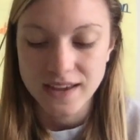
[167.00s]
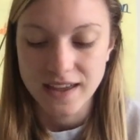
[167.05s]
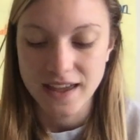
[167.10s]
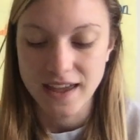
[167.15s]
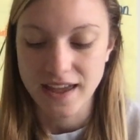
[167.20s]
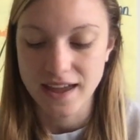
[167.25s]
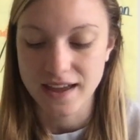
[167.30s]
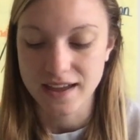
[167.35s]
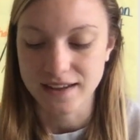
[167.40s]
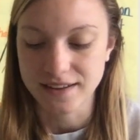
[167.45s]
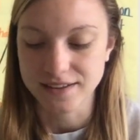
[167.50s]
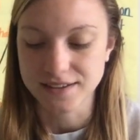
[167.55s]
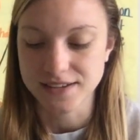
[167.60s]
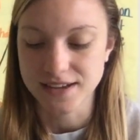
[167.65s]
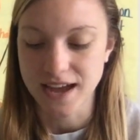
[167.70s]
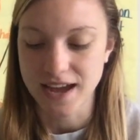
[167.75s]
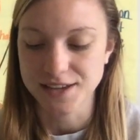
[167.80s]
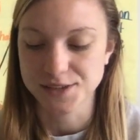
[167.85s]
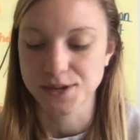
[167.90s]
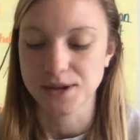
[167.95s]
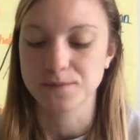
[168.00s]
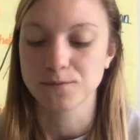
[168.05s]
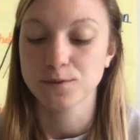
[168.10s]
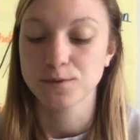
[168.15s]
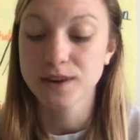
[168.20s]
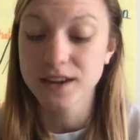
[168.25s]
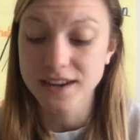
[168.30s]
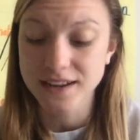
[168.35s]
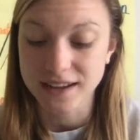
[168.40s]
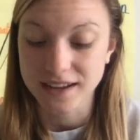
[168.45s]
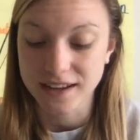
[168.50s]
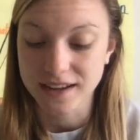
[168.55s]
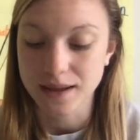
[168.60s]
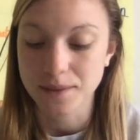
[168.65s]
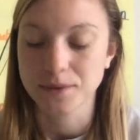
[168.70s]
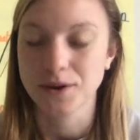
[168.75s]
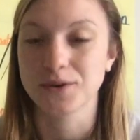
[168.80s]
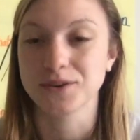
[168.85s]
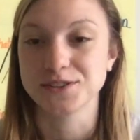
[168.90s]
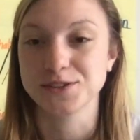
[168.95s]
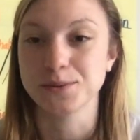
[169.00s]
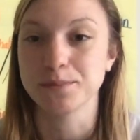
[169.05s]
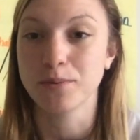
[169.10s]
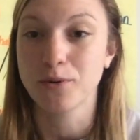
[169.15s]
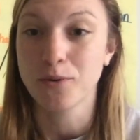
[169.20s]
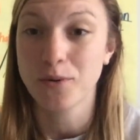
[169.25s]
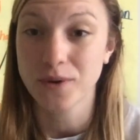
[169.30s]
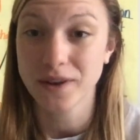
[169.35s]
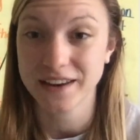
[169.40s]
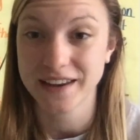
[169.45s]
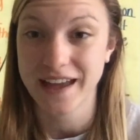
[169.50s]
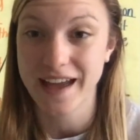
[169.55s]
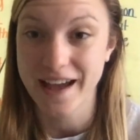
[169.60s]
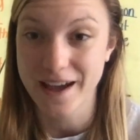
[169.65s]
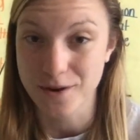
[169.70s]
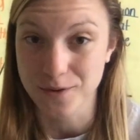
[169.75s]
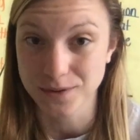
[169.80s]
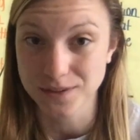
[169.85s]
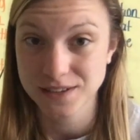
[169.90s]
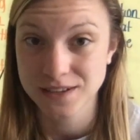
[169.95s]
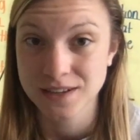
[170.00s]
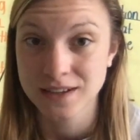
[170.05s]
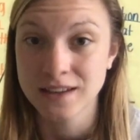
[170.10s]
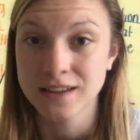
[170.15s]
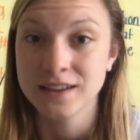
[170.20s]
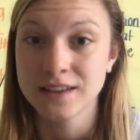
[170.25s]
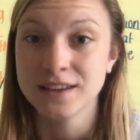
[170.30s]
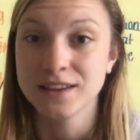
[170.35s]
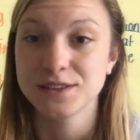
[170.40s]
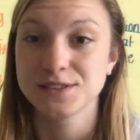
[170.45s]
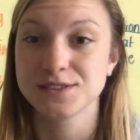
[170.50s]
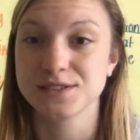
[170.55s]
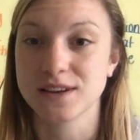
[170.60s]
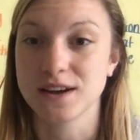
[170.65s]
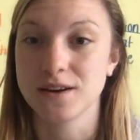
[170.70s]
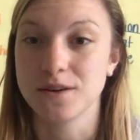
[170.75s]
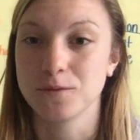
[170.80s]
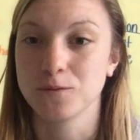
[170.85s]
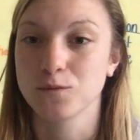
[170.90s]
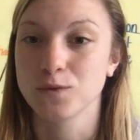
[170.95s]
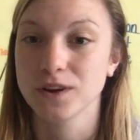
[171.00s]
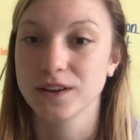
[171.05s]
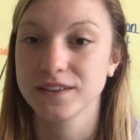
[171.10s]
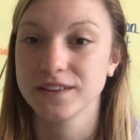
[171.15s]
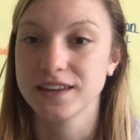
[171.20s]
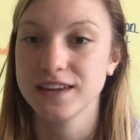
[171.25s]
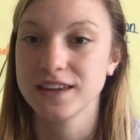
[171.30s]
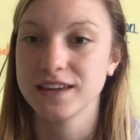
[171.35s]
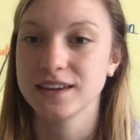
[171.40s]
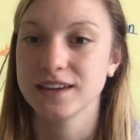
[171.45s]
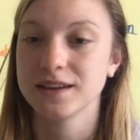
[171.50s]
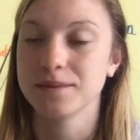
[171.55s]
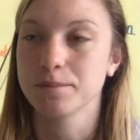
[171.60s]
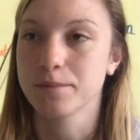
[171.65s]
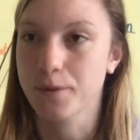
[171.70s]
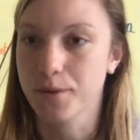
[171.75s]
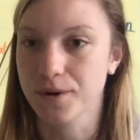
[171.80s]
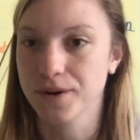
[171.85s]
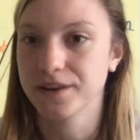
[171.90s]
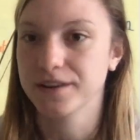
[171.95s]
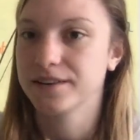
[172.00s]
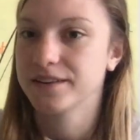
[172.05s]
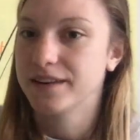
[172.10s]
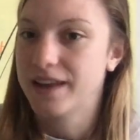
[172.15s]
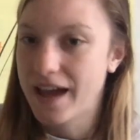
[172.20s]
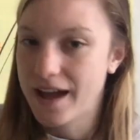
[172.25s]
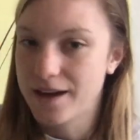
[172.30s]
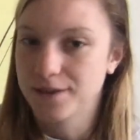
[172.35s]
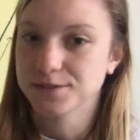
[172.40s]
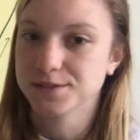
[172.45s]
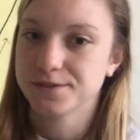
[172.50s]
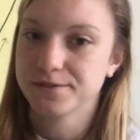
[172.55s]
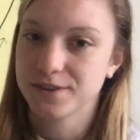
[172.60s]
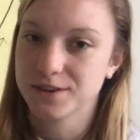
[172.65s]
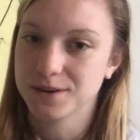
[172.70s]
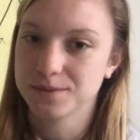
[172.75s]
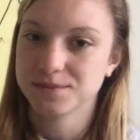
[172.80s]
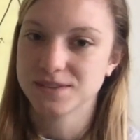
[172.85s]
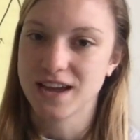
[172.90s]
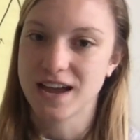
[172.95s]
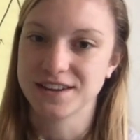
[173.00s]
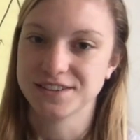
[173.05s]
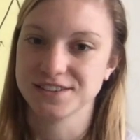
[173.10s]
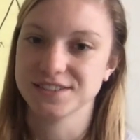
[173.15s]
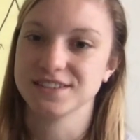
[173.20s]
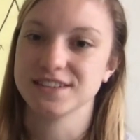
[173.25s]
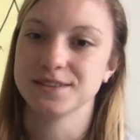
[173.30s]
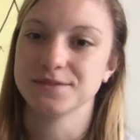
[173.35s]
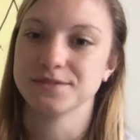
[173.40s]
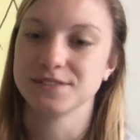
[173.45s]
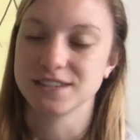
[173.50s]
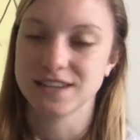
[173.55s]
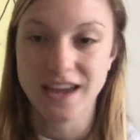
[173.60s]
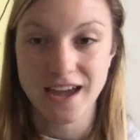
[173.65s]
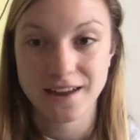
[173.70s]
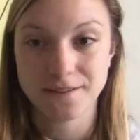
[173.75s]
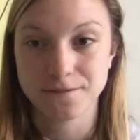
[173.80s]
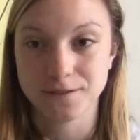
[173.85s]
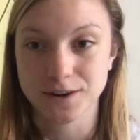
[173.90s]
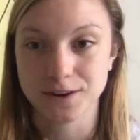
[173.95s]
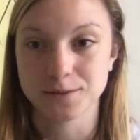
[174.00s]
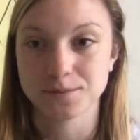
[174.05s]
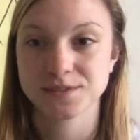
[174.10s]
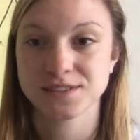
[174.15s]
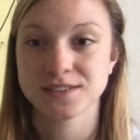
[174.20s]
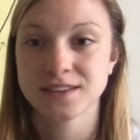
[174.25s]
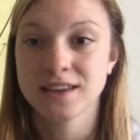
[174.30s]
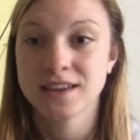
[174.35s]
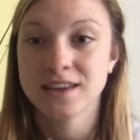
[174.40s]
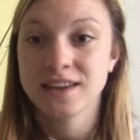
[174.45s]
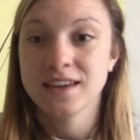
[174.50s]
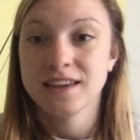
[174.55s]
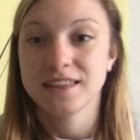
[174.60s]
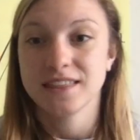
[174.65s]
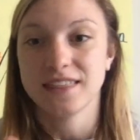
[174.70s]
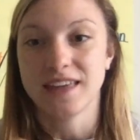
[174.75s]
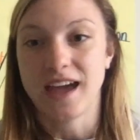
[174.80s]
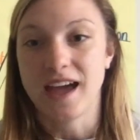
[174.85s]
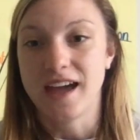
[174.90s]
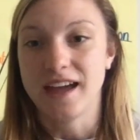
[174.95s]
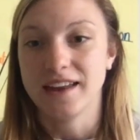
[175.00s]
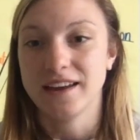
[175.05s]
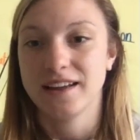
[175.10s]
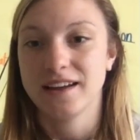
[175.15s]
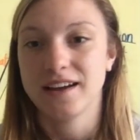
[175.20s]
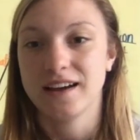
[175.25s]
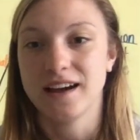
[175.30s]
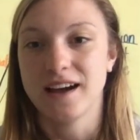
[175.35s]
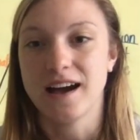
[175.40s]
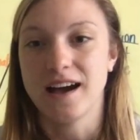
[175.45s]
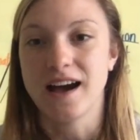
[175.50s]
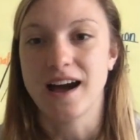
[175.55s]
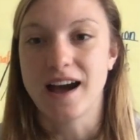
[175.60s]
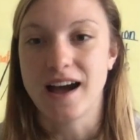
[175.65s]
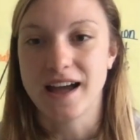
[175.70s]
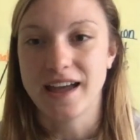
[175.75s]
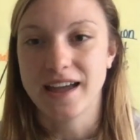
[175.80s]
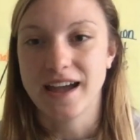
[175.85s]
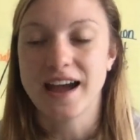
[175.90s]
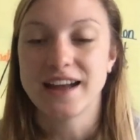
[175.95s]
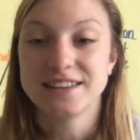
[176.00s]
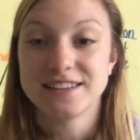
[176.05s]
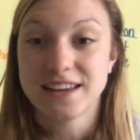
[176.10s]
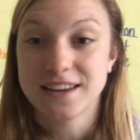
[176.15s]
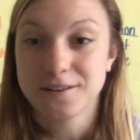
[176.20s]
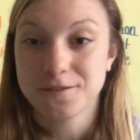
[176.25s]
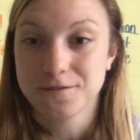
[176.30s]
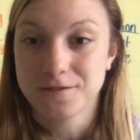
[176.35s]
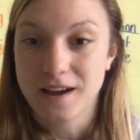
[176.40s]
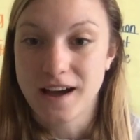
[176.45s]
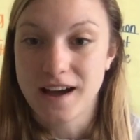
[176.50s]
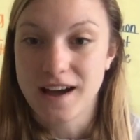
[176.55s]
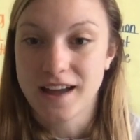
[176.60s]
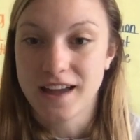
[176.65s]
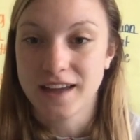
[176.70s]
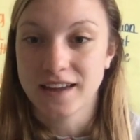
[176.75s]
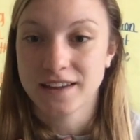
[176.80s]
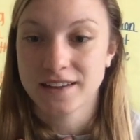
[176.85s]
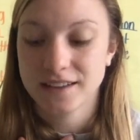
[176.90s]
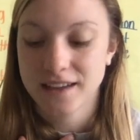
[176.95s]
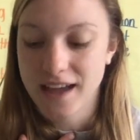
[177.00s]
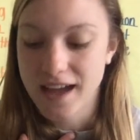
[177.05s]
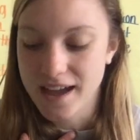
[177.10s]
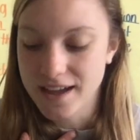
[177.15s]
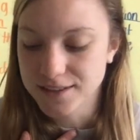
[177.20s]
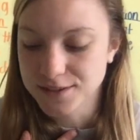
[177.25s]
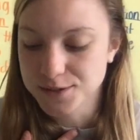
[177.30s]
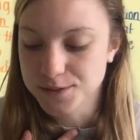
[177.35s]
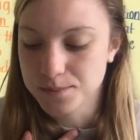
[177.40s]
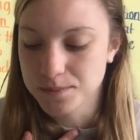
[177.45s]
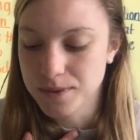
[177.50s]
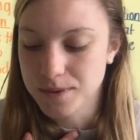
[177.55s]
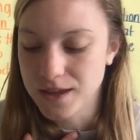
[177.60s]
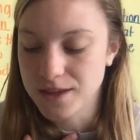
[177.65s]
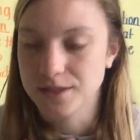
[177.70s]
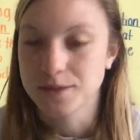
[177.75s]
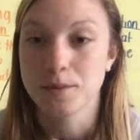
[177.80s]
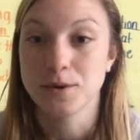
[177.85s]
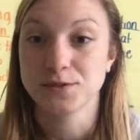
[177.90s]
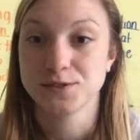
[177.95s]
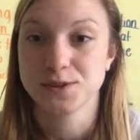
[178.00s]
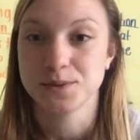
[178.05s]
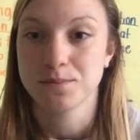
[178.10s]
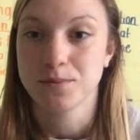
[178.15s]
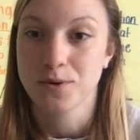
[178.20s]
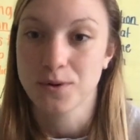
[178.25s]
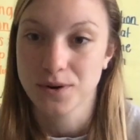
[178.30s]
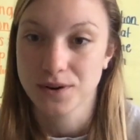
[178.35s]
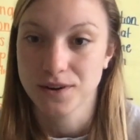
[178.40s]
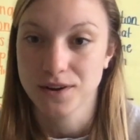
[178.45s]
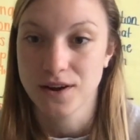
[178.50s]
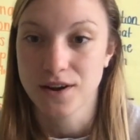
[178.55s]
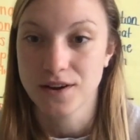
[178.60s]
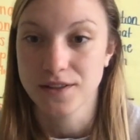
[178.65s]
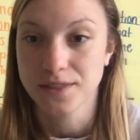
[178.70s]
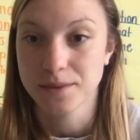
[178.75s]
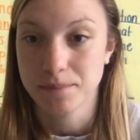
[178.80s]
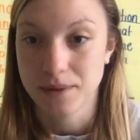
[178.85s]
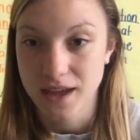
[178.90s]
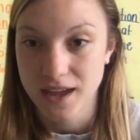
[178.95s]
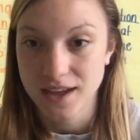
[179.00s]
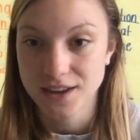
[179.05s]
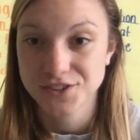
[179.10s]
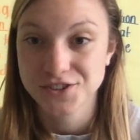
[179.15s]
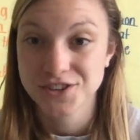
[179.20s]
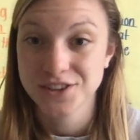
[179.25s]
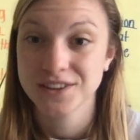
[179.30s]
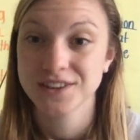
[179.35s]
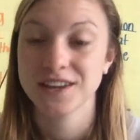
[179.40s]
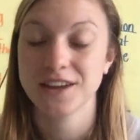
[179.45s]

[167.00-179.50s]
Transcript: And as I'm reading, I'm going to point out some really important nouns, verbs, adjectives, and adverbs that I identify as being the most important on the page.